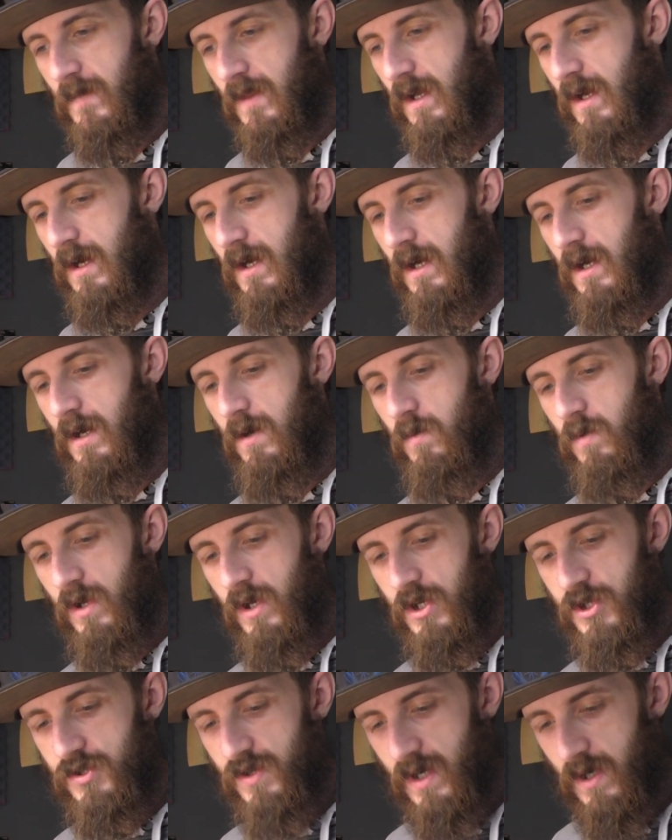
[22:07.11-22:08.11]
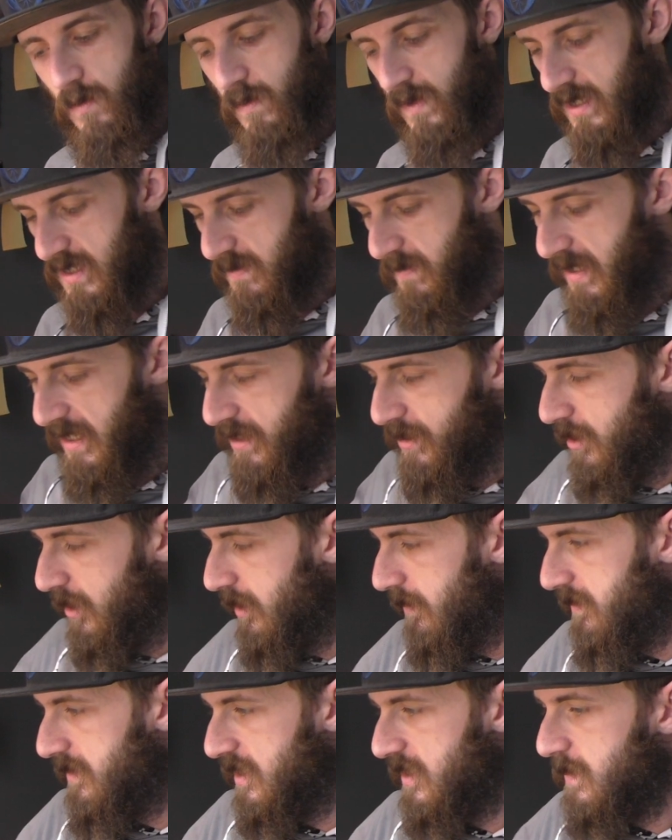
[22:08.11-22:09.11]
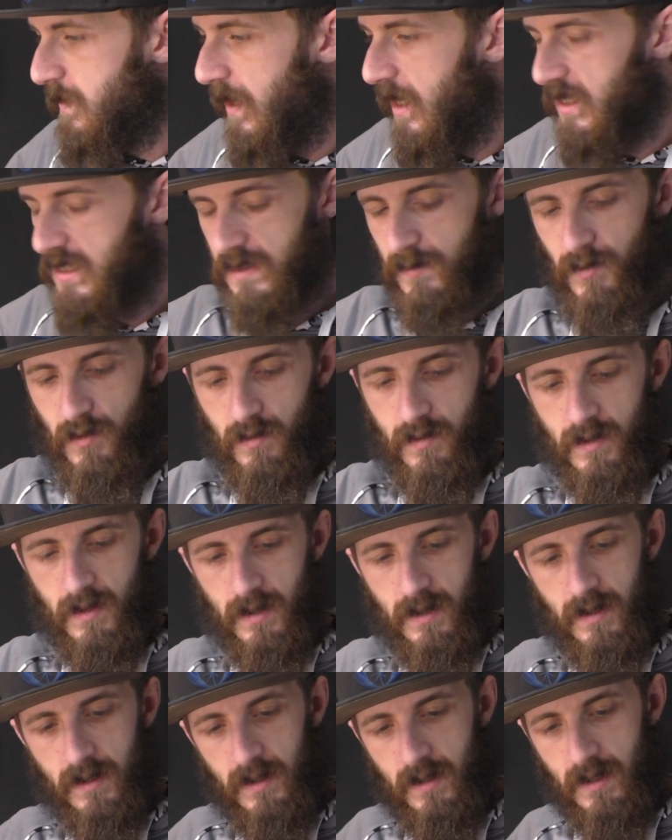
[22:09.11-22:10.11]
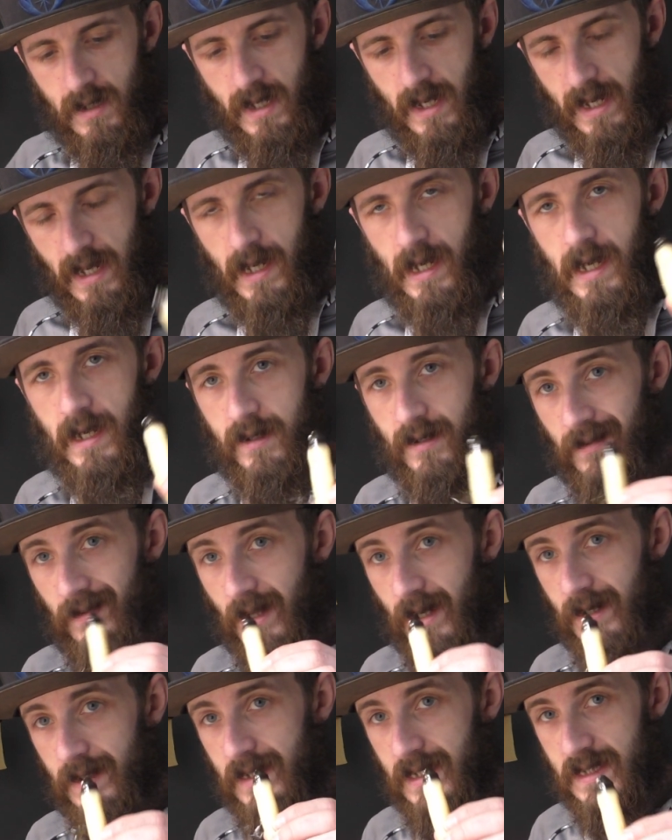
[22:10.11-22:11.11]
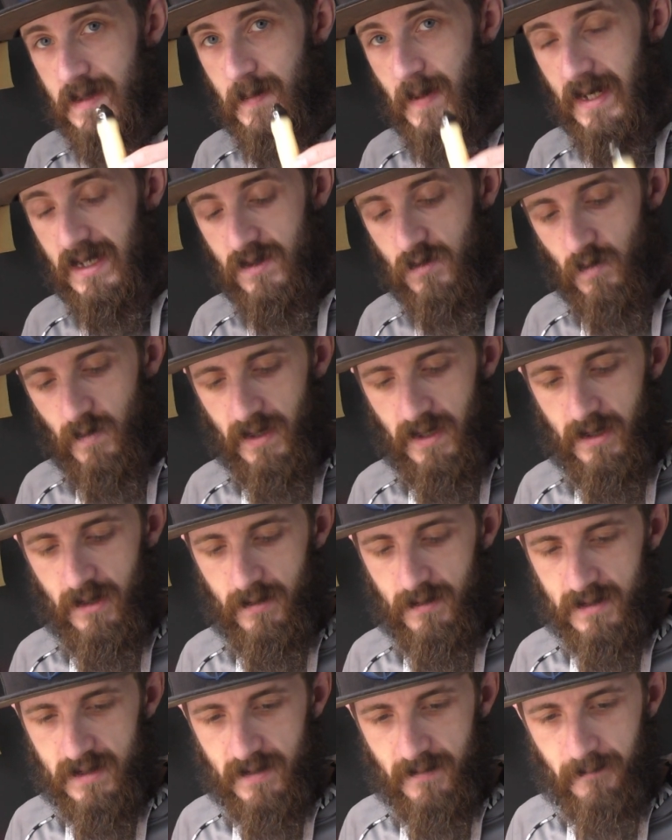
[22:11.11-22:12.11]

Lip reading: We're going to try to win as many tournaments as possible, and a lot of these baits will be used.